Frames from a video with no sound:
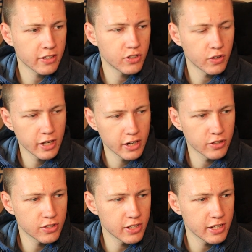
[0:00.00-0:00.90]
So again, you'll
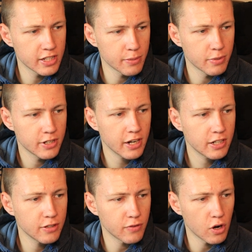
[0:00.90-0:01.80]
see it's a
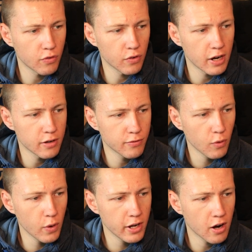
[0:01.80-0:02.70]
protective override
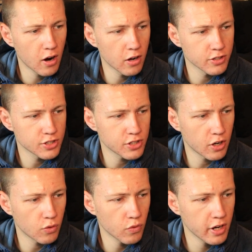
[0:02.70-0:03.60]
void
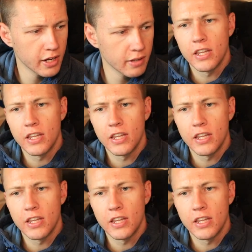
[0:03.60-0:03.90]
OnStartRunning.